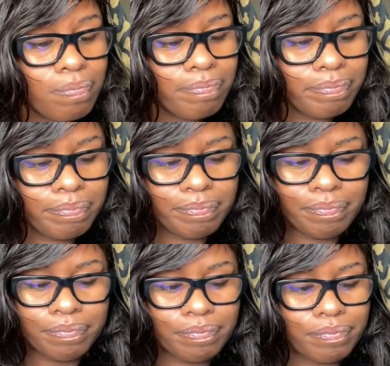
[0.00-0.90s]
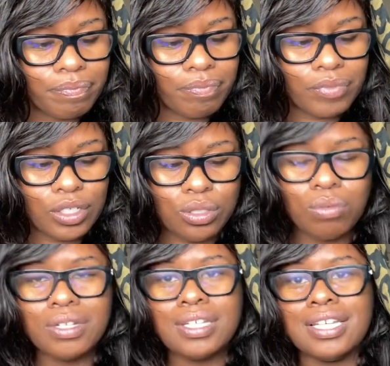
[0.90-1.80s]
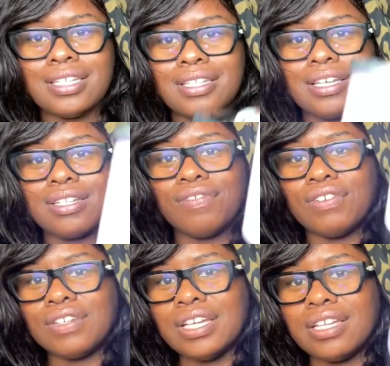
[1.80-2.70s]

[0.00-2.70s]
Mm-mm-mm. 26.50